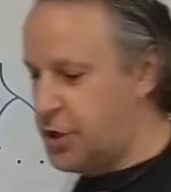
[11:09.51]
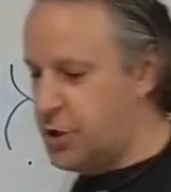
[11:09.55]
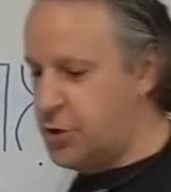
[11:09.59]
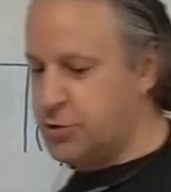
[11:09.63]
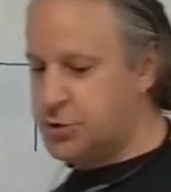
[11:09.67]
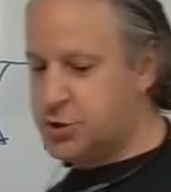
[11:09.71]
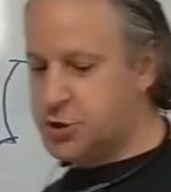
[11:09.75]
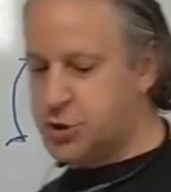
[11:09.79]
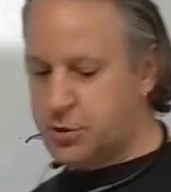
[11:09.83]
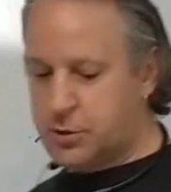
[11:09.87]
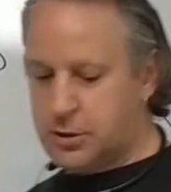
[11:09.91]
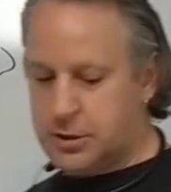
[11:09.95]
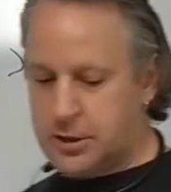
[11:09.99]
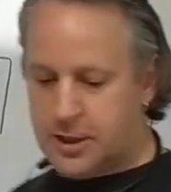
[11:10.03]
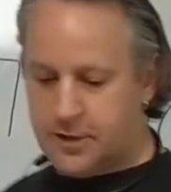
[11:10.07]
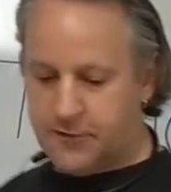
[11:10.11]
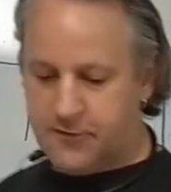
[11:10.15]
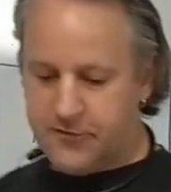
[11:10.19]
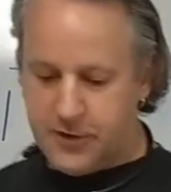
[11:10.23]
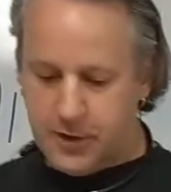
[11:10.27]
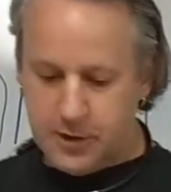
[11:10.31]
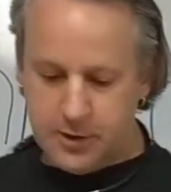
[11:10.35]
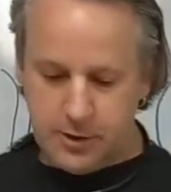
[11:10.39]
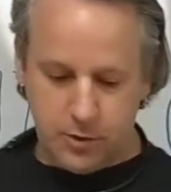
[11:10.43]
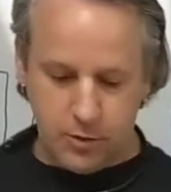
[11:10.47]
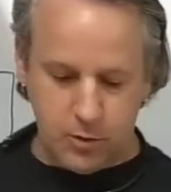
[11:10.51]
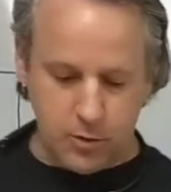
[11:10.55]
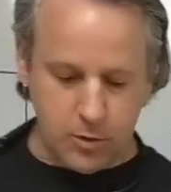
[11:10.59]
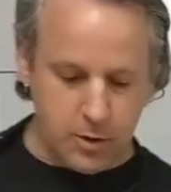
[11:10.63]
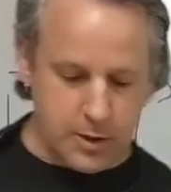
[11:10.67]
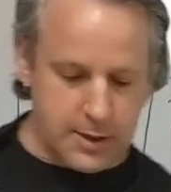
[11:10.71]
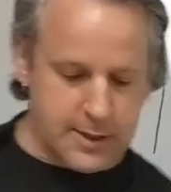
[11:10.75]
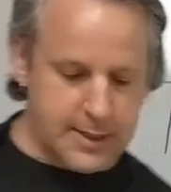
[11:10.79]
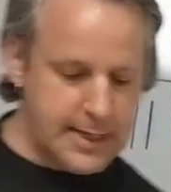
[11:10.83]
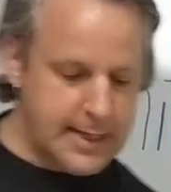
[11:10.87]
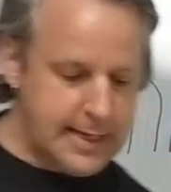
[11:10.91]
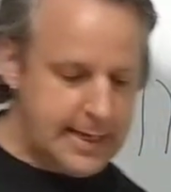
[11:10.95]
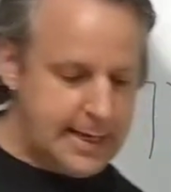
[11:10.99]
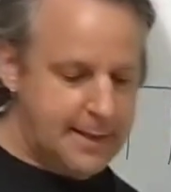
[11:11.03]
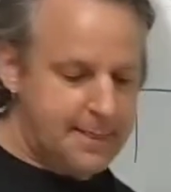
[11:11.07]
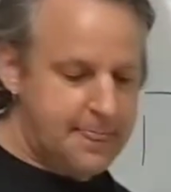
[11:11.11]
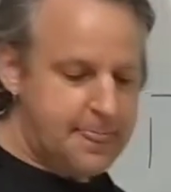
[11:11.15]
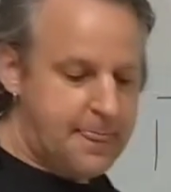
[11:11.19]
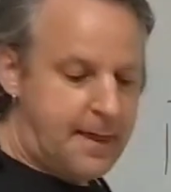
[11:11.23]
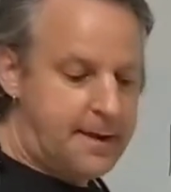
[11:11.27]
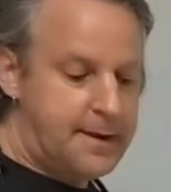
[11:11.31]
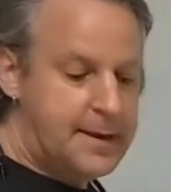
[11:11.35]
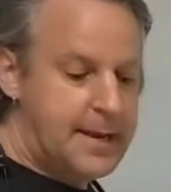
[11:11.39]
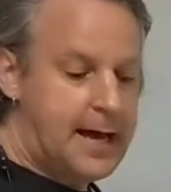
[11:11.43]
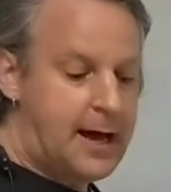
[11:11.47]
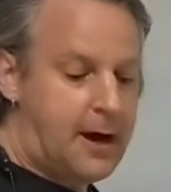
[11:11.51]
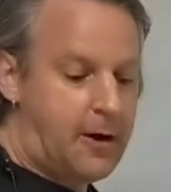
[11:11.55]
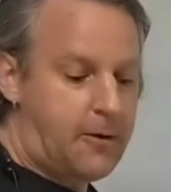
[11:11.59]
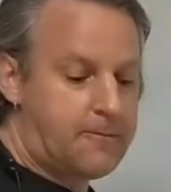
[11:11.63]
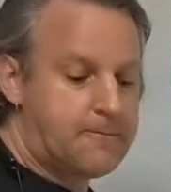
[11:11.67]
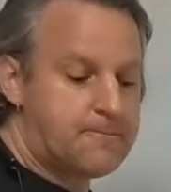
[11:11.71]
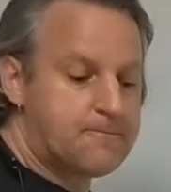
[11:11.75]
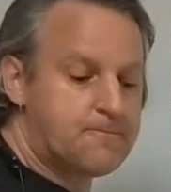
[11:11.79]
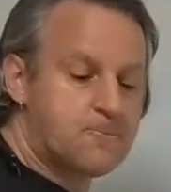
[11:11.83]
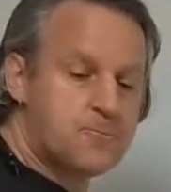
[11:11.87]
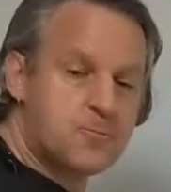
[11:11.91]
you shall love the Lord. Now,